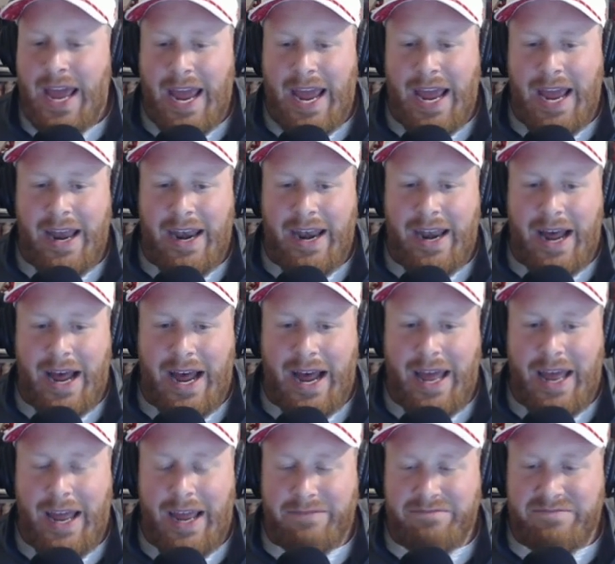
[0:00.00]
And
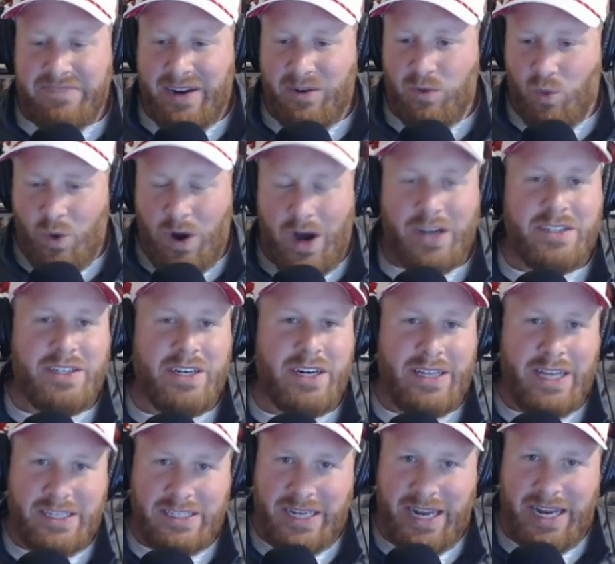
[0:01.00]
in watching
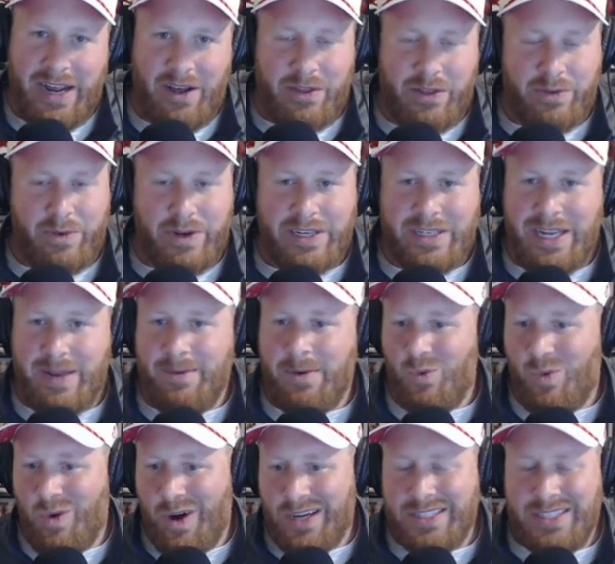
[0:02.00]
that JL3 team and
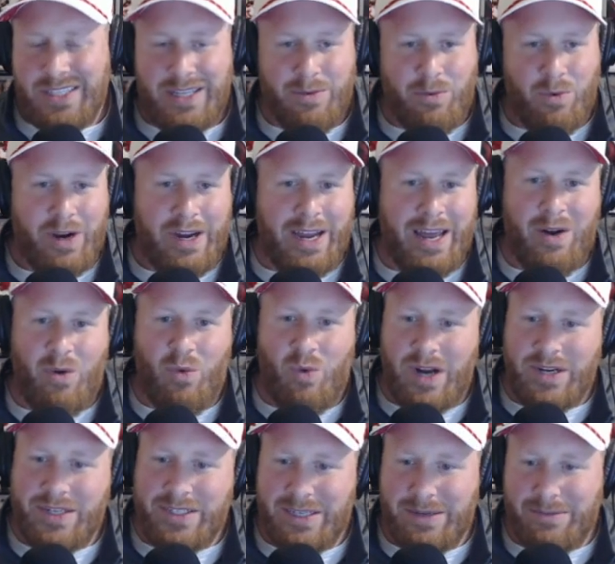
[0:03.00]
watching them work out and
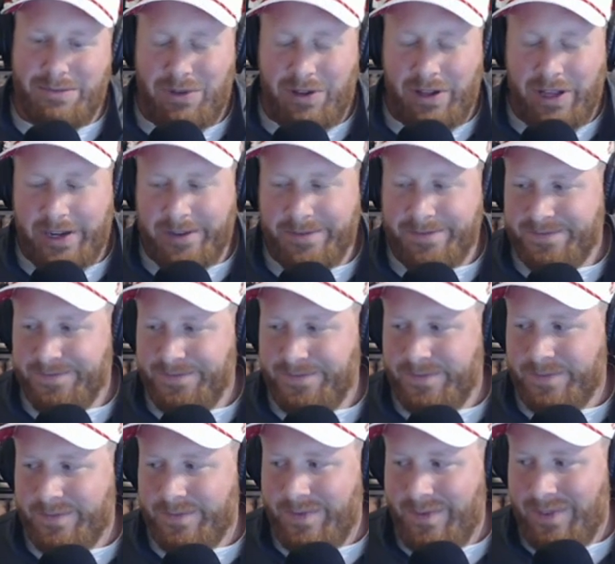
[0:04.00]
watching them play,
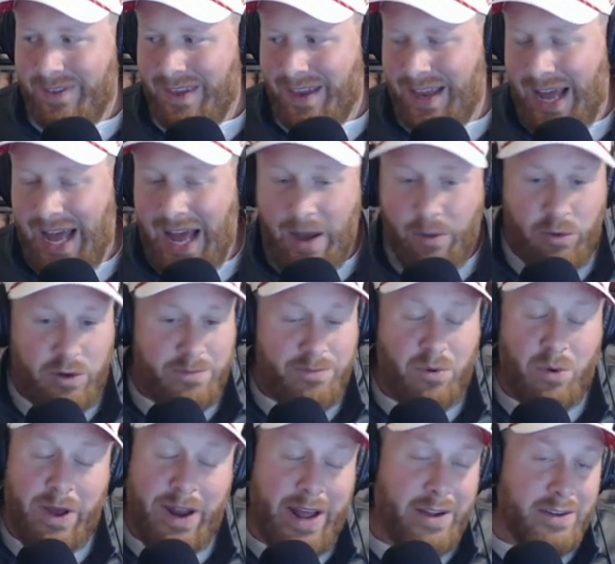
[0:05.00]
I would
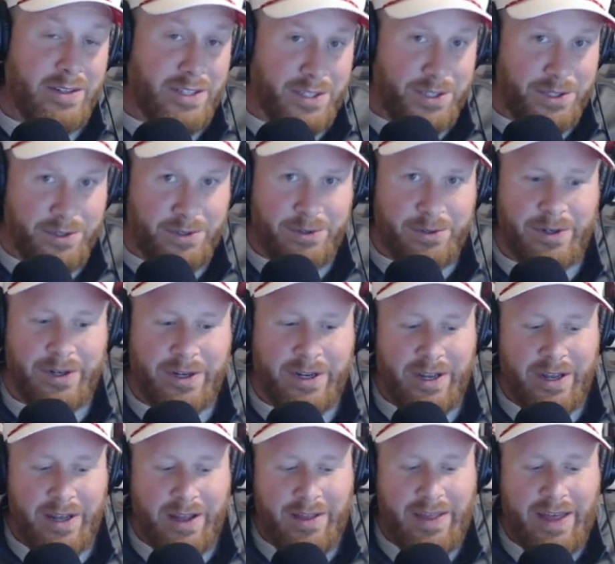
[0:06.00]
point out too
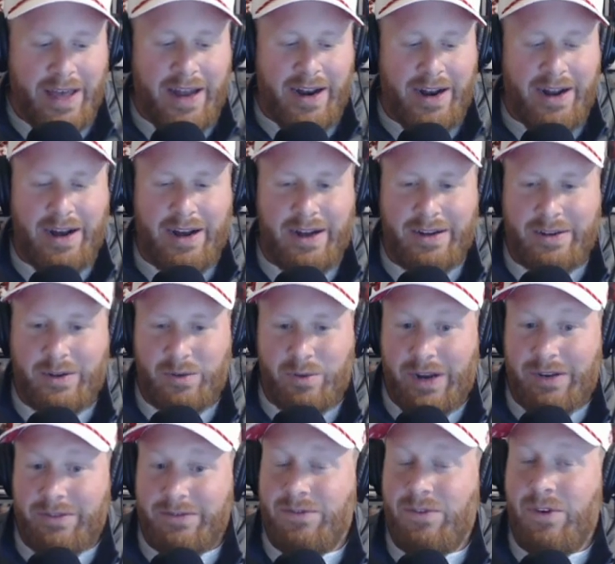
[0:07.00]
that
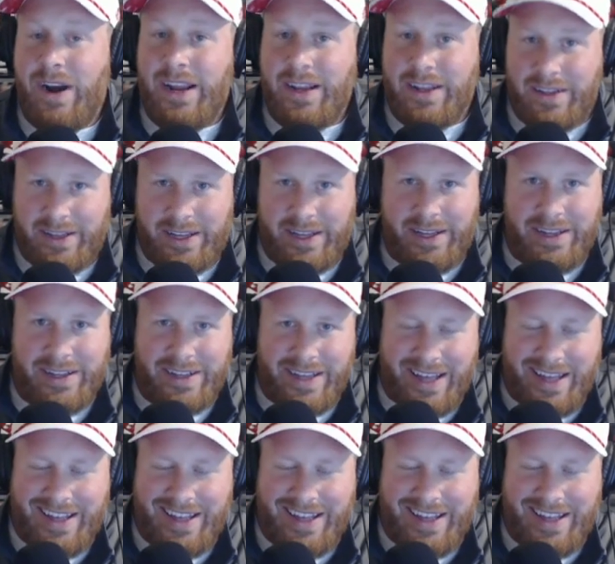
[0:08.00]
quite frankly,